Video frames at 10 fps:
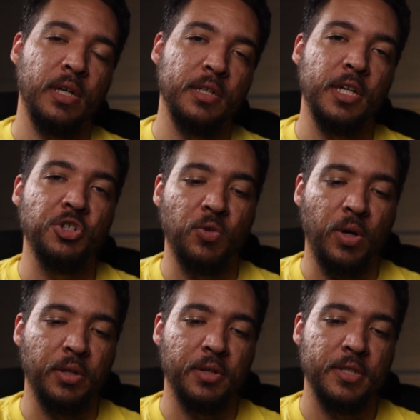dungeon
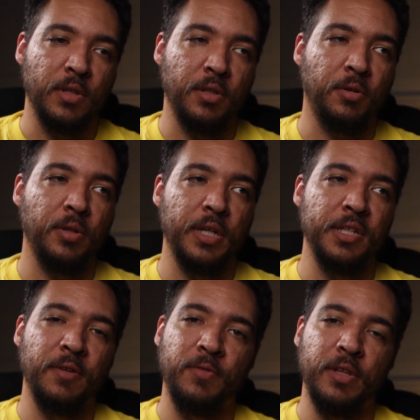crawlers. The whole
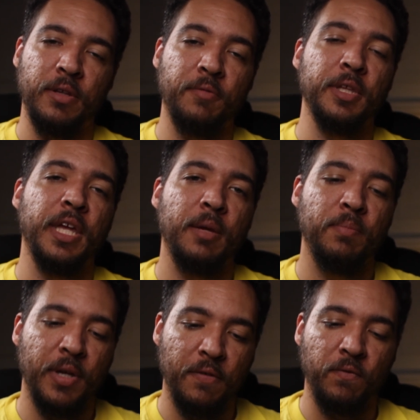idea of the game
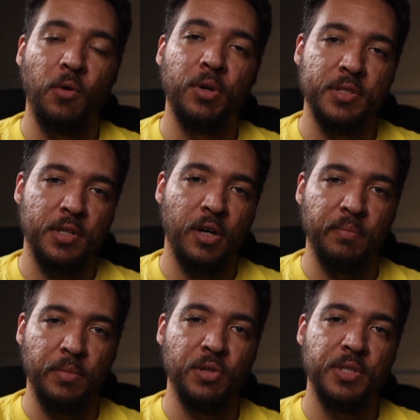being focused
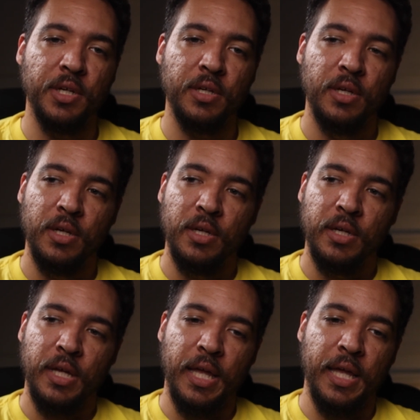on music,
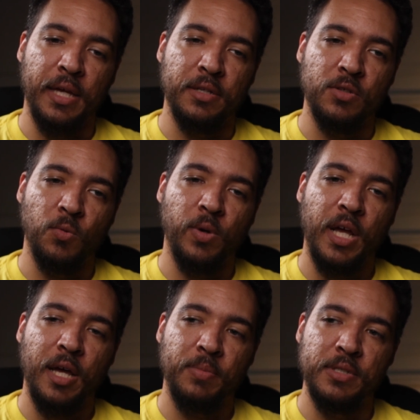and what
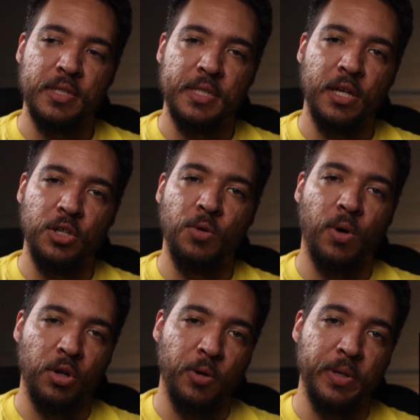happens is that you
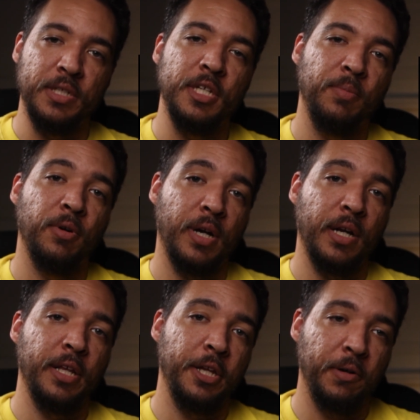are going deeper, kind
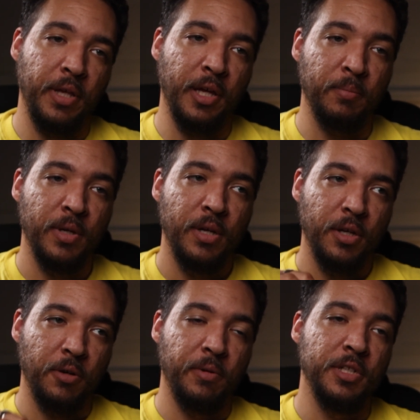of like your game,
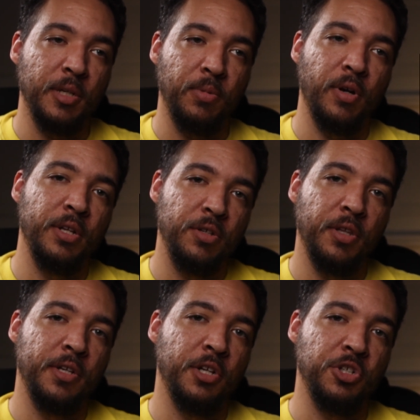going deeper into
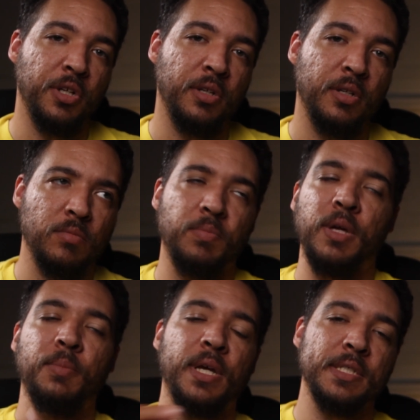the dungeon.
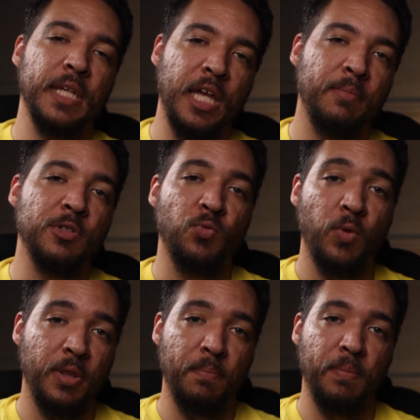Because the game is
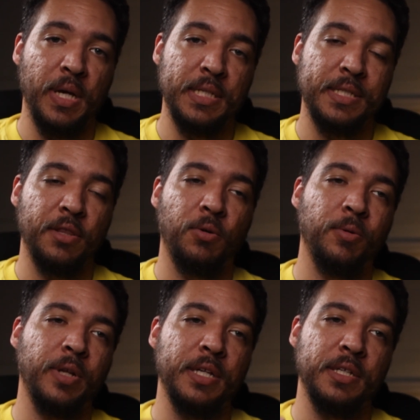rhythm-based, the
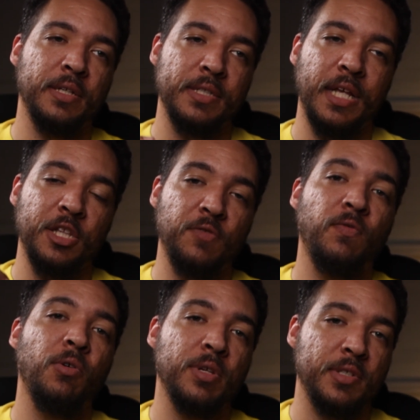whole idea is that it's
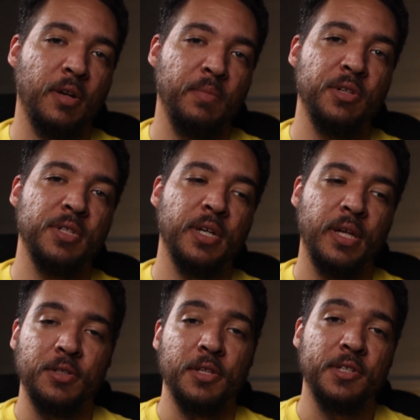focused on music.
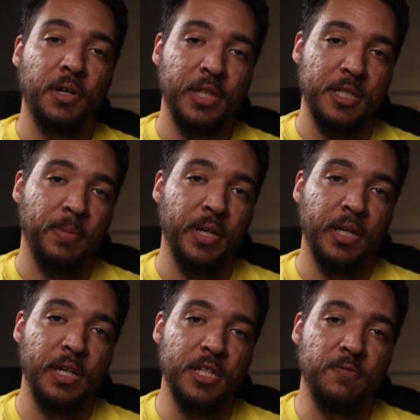So the song that's
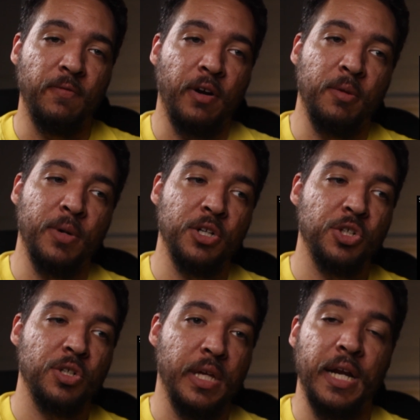playing is very
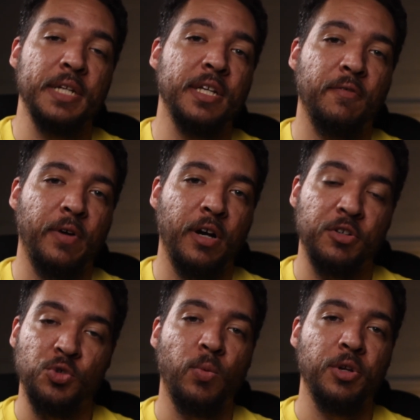much an identifier
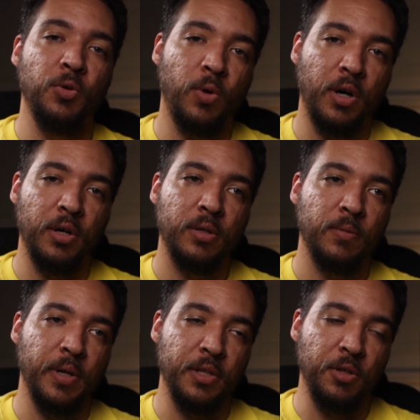to where you are,
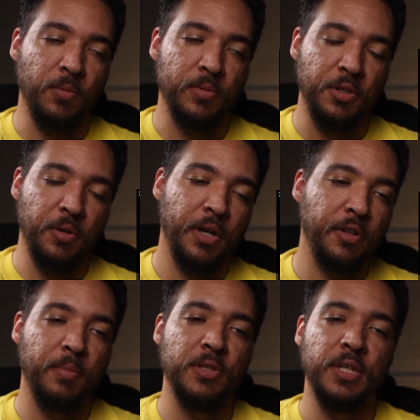right? You hear
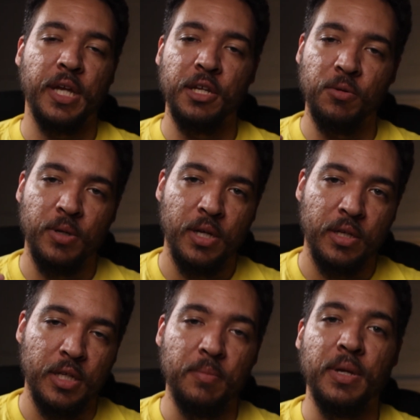the music and you
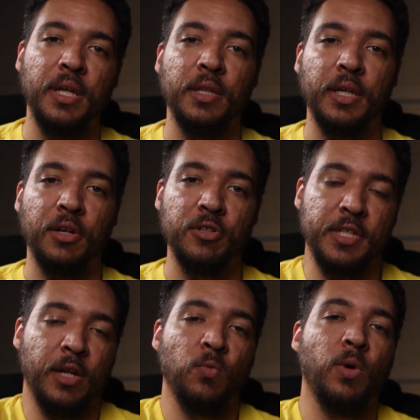immediately
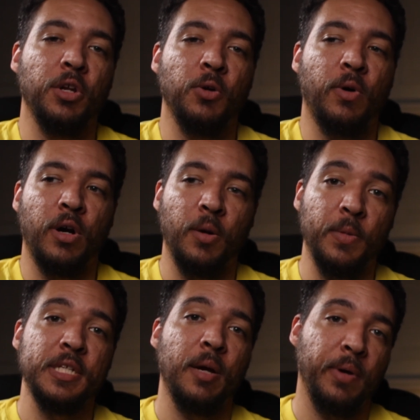understand where you are and
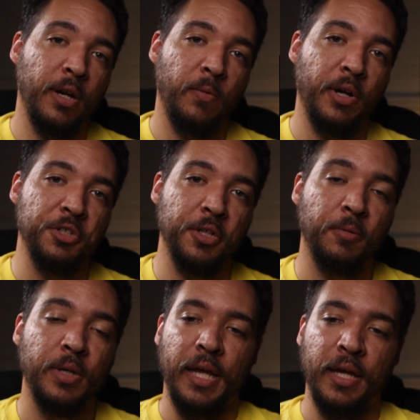what's happening around you.
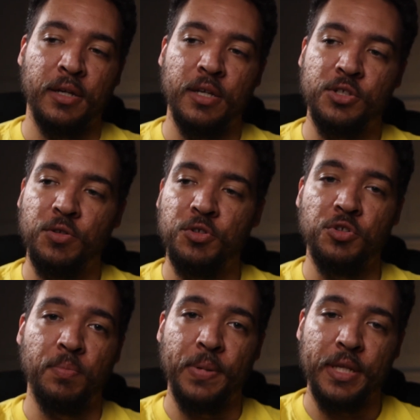And as soon as
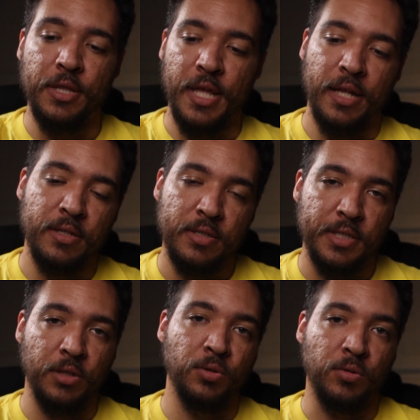you beat that
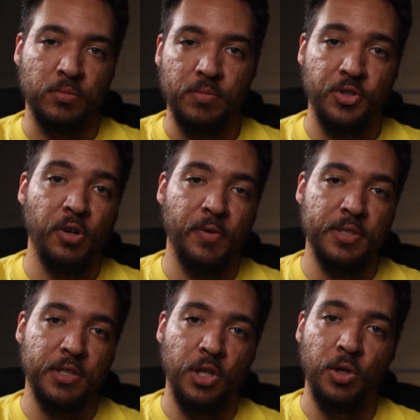single
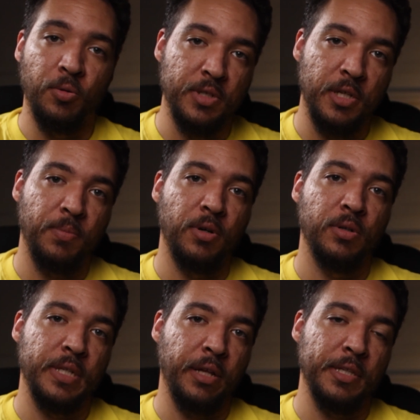surface and you go deeper
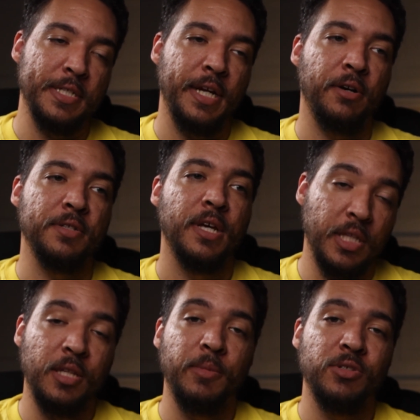down the stairs,
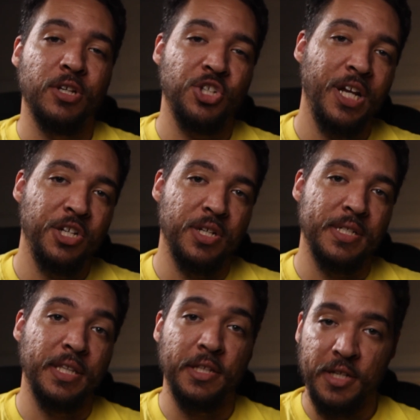then the music
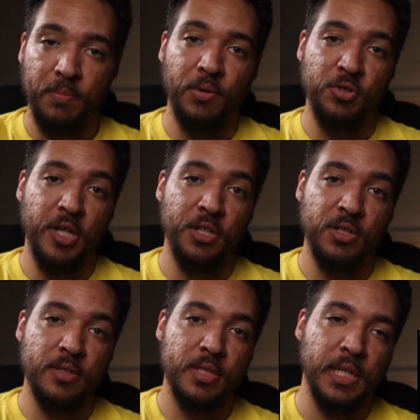changes and the tempo
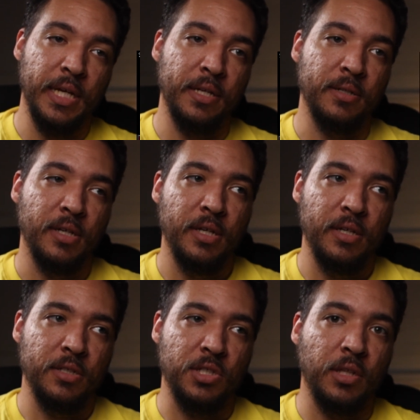changes. And
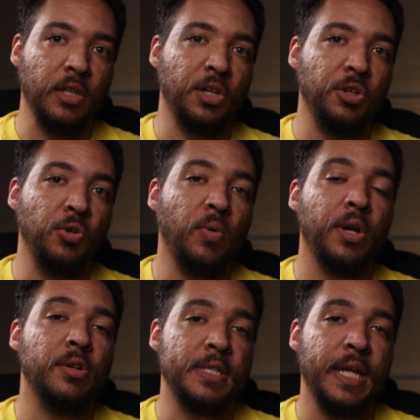suddenly you
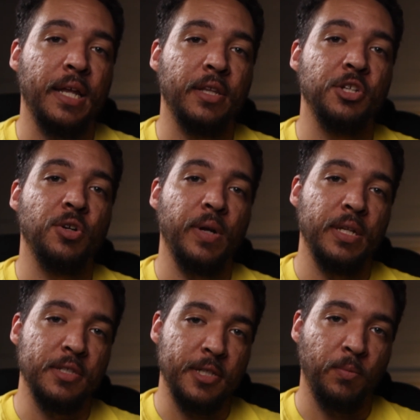understand that you're
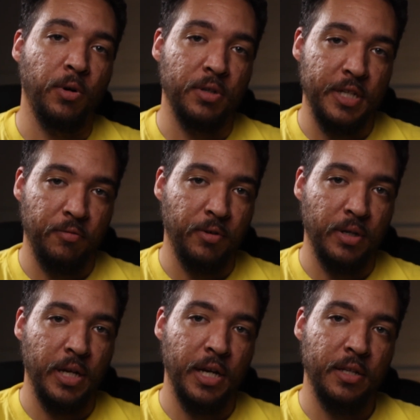in somewhere
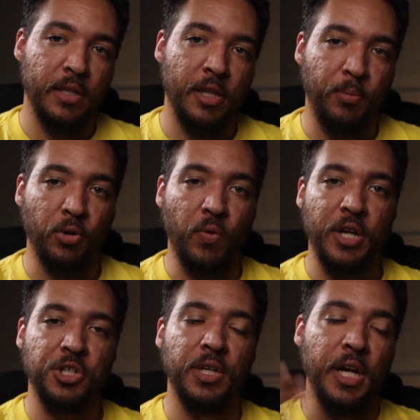different, and the
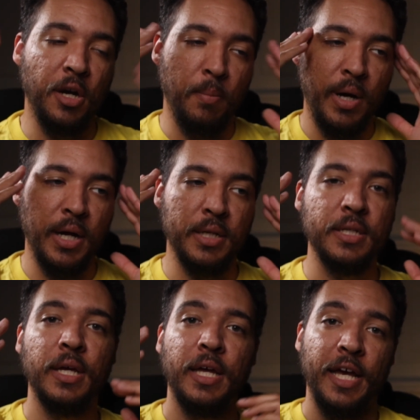progression in your mind
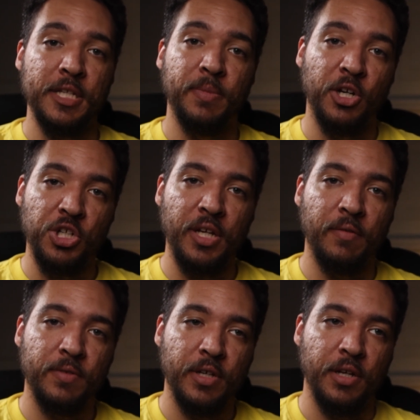has been
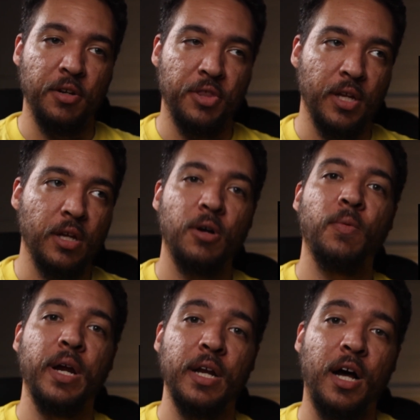achieved, and you think, all
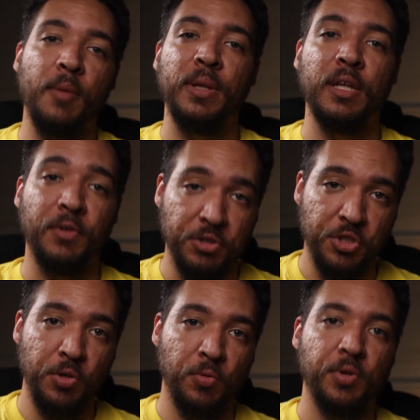right, I'm in level
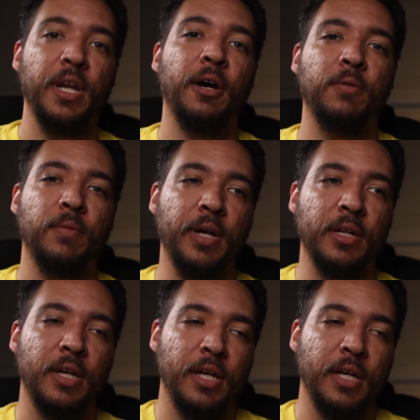2 now, right?